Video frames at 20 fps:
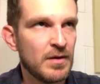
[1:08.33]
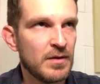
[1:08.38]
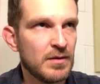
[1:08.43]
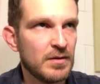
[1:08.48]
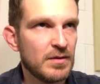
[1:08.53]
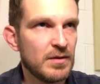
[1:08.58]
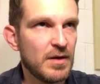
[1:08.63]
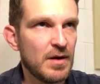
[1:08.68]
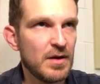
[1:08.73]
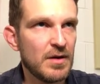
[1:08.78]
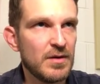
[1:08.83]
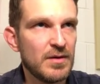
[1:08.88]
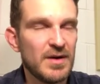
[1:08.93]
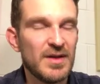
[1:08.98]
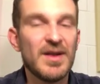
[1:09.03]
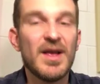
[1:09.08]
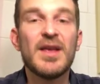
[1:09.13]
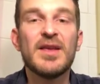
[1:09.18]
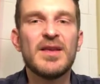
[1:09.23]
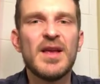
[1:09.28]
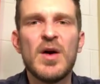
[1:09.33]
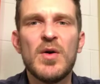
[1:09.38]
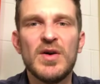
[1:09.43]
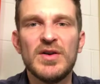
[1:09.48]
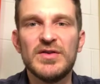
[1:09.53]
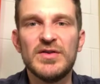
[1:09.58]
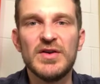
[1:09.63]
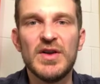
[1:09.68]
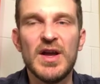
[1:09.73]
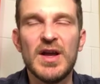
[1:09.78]
So that's how I
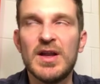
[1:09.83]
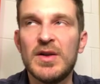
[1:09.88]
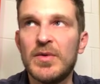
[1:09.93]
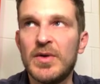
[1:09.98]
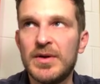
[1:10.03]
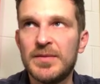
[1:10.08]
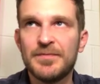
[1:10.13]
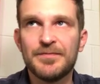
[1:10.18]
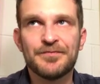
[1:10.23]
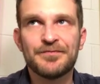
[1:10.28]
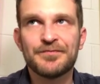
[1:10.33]
see it anyway.